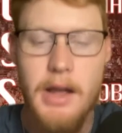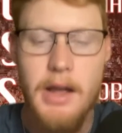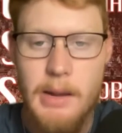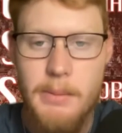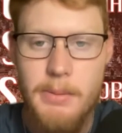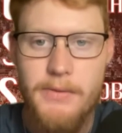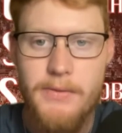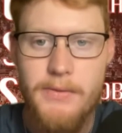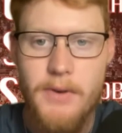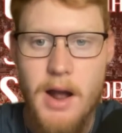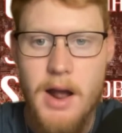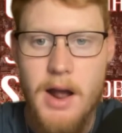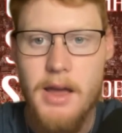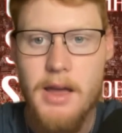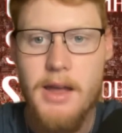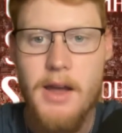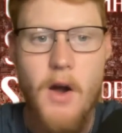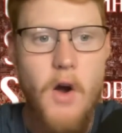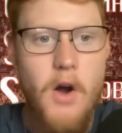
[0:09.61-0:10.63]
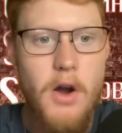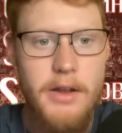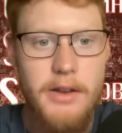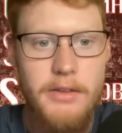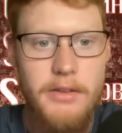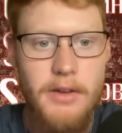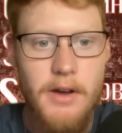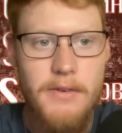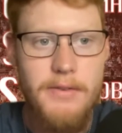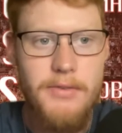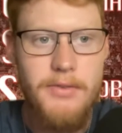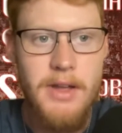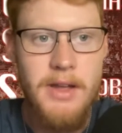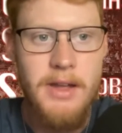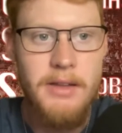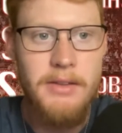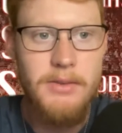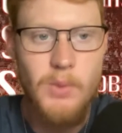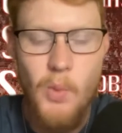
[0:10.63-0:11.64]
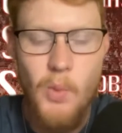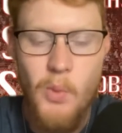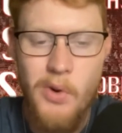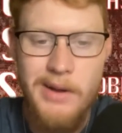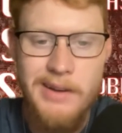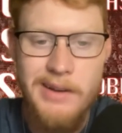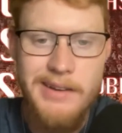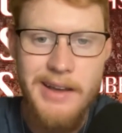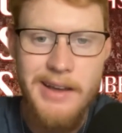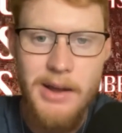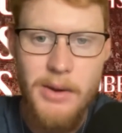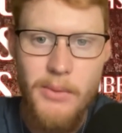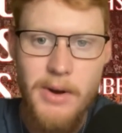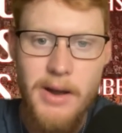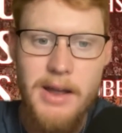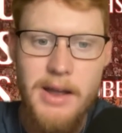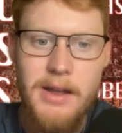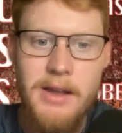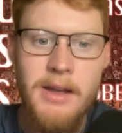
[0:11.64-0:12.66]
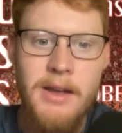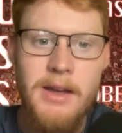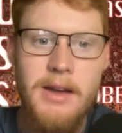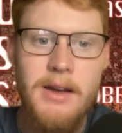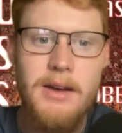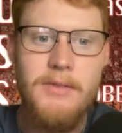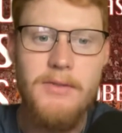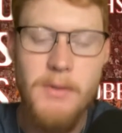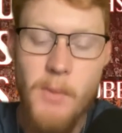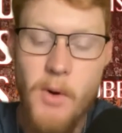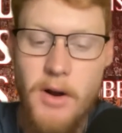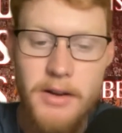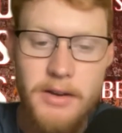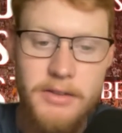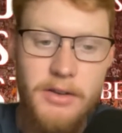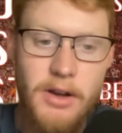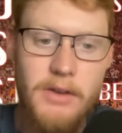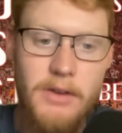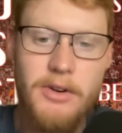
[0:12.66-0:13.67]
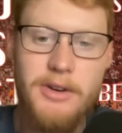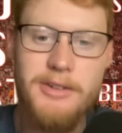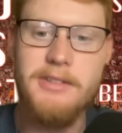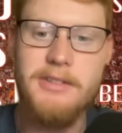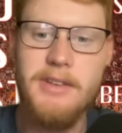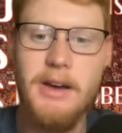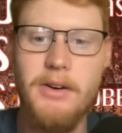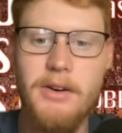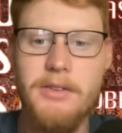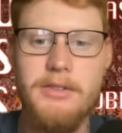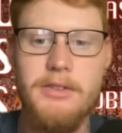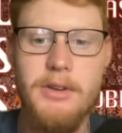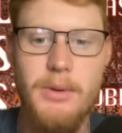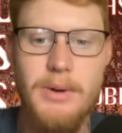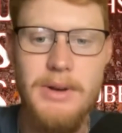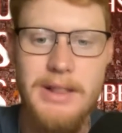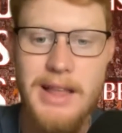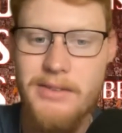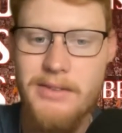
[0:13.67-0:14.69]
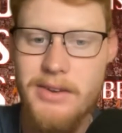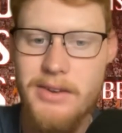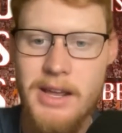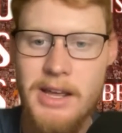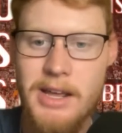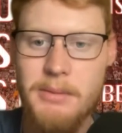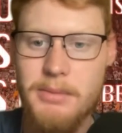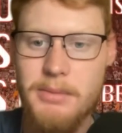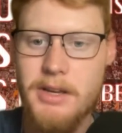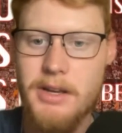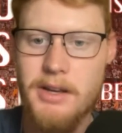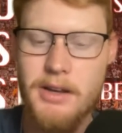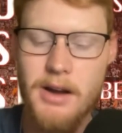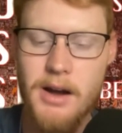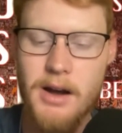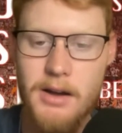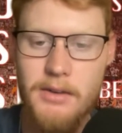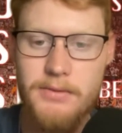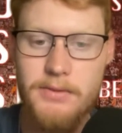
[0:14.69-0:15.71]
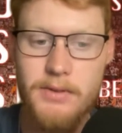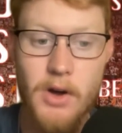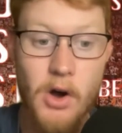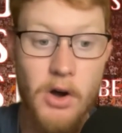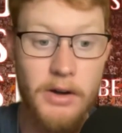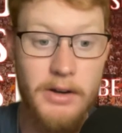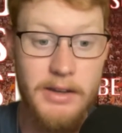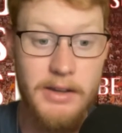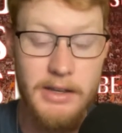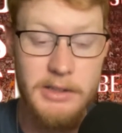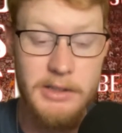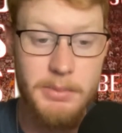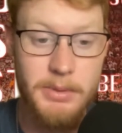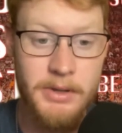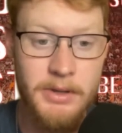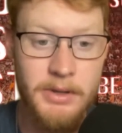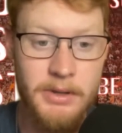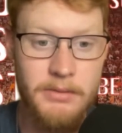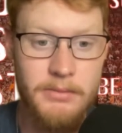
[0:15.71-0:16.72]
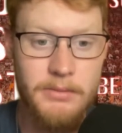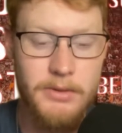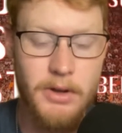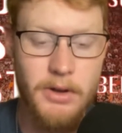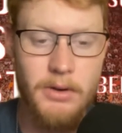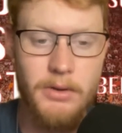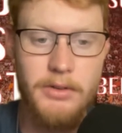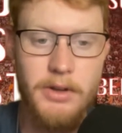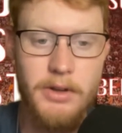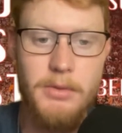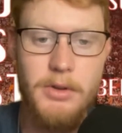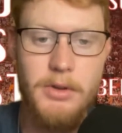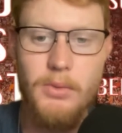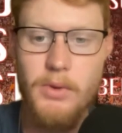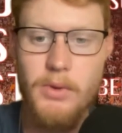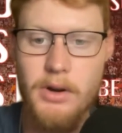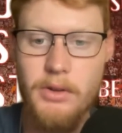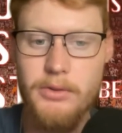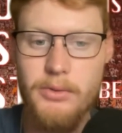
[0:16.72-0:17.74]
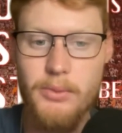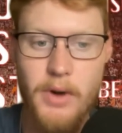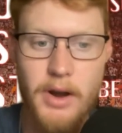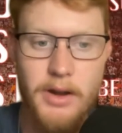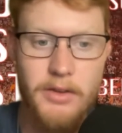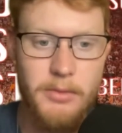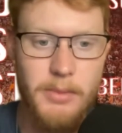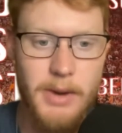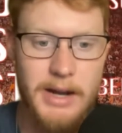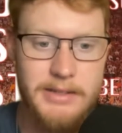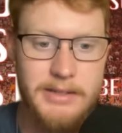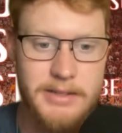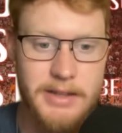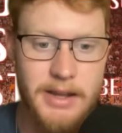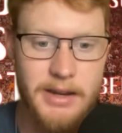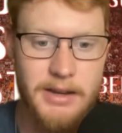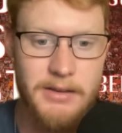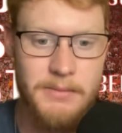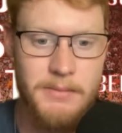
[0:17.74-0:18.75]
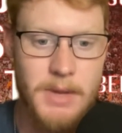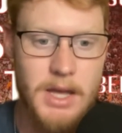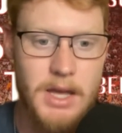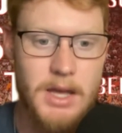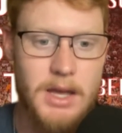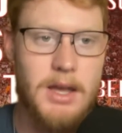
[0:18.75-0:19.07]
Happy Friday, Arkansas fans. One day away from Arkansas versus LSU, 11 a.m. kickoff on ESPN, Donald W. Reynolds, Razorback Stadium.